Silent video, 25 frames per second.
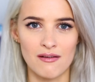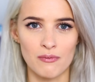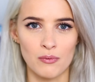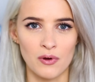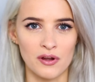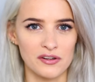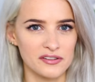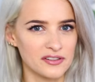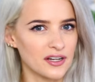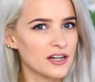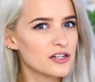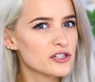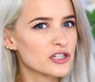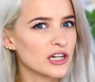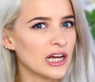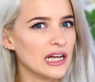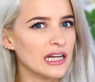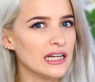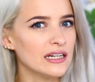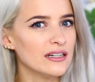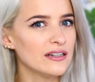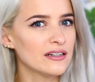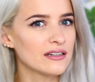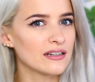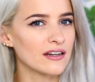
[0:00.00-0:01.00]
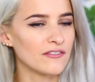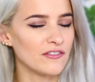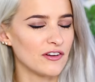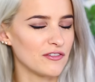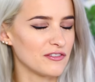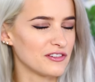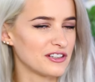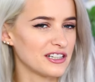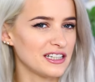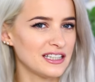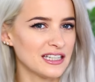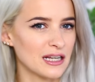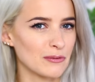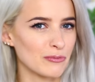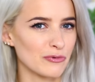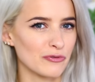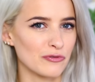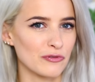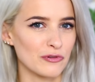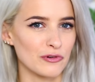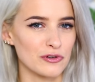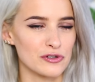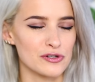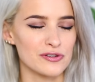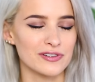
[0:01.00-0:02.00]
what's that shade? I've never seen that
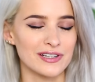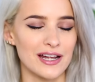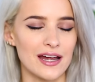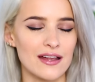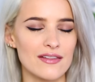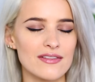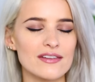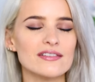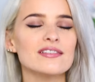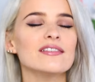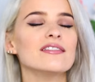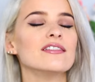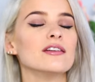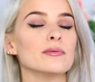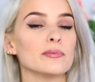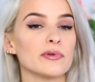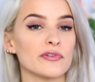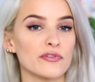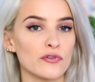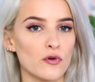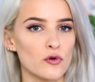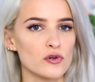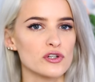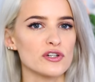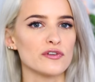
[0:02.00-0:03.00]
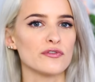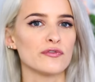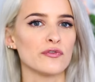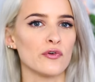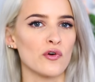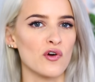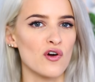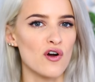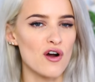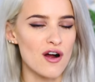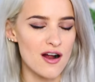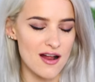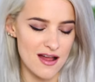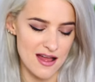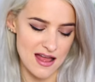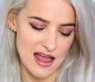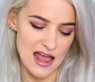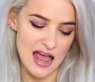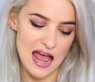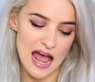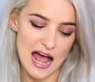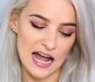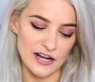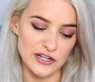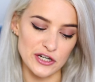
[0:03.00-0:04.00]
before. She's like, this is number 44.
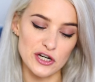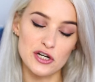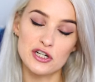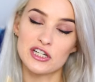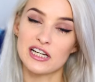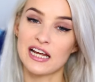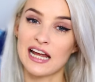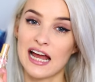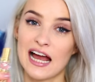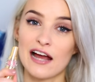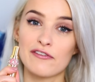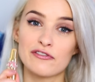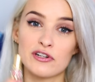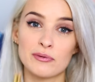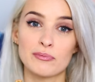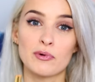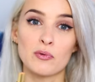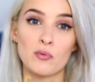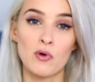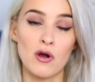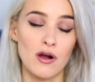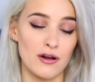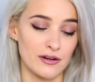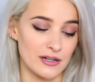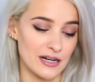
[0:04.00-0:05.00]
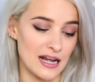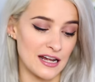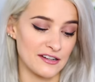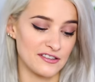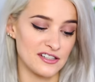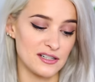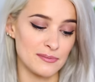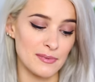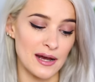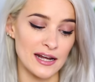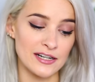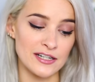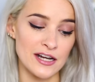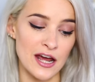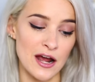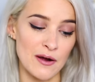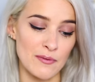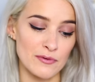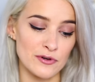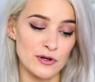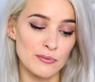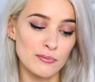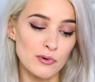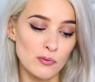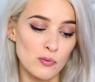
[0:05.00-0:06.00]
And usually I have number 1, as you might
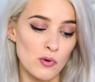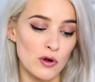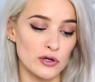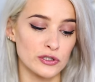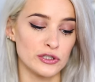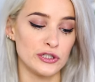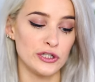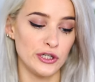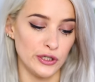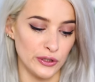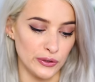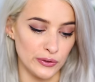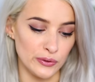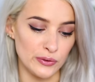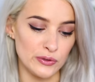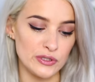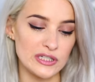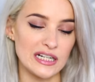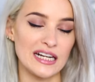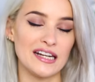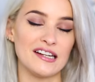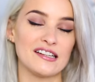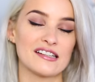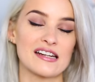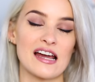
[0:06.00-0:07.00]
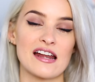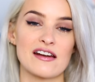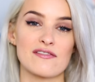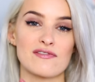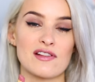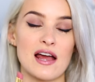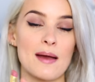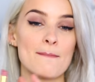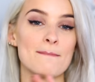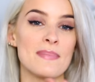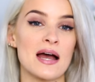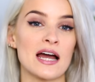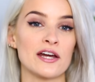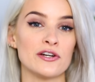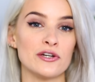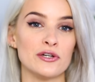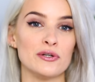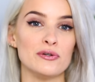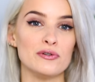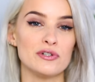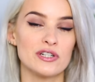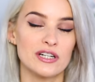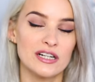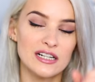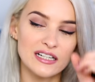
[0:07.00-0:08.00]
know. Number 1 nude is kind of like my
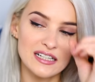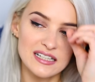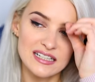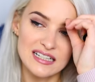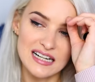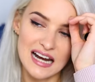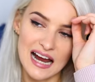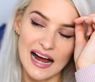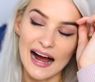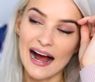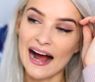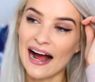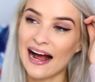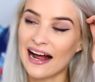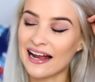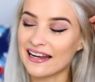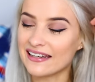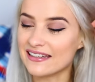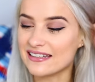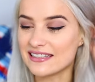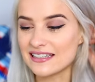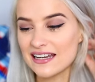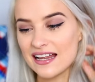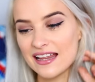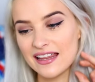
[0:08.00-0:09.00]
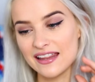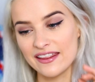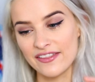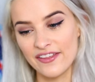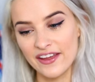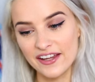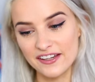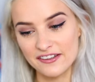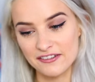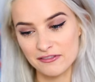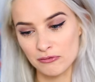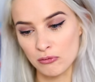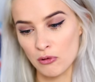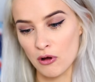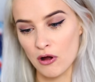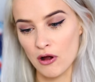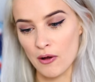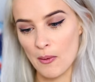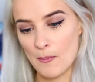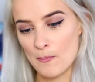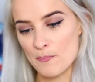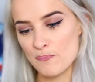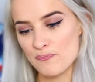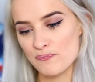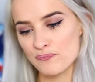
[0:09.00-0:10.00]
nude. And this
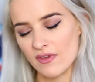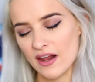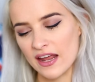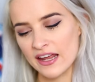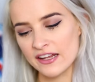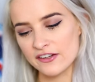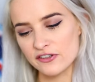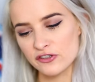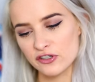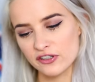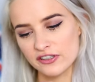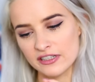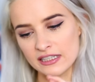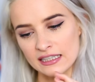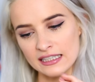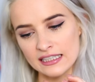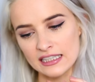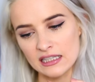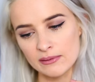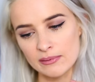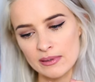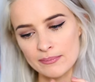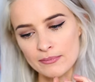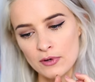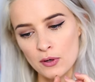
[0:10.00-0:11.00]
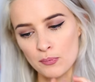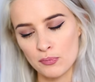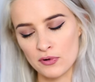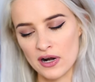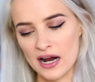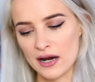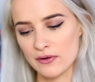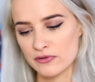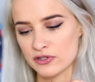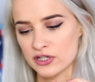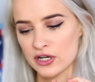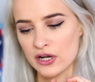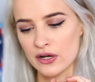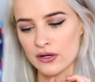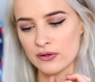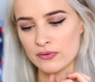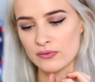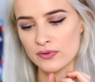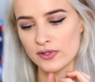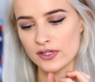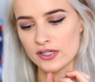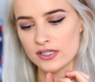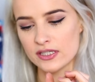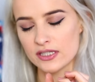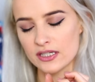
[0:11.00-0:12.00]
one, it's just a little bit more brown
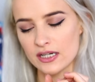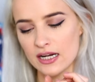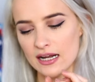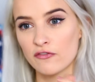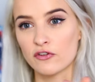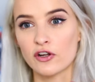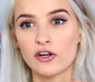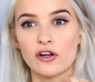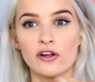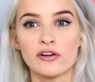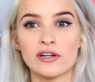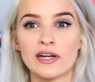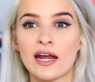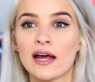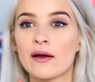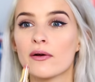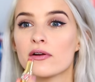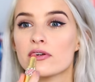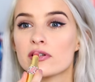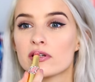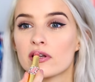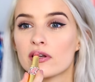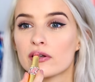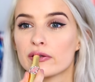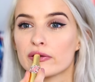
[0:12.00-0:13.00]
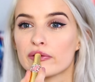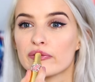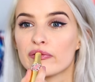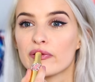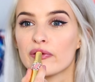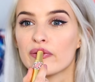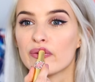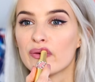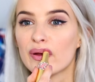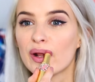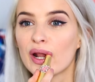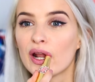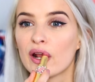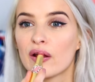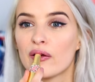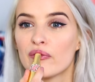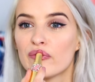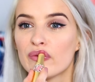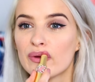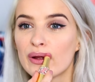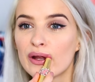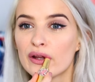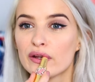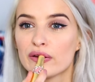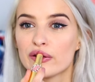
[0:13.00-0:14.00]
toned. I've got it on now, actually. I'll top it up a little
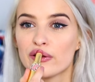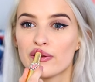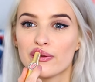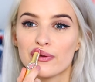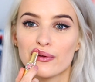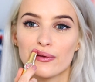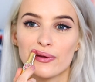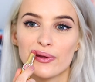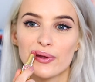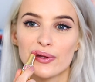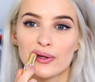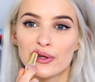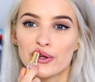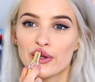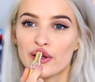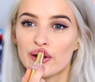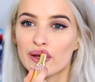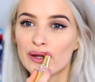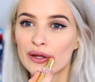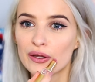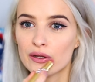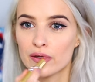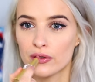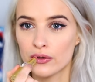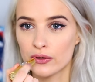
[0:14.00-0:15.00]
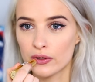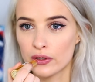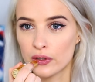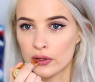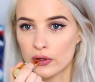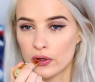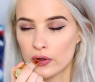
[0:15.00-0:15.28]
bit so you can see.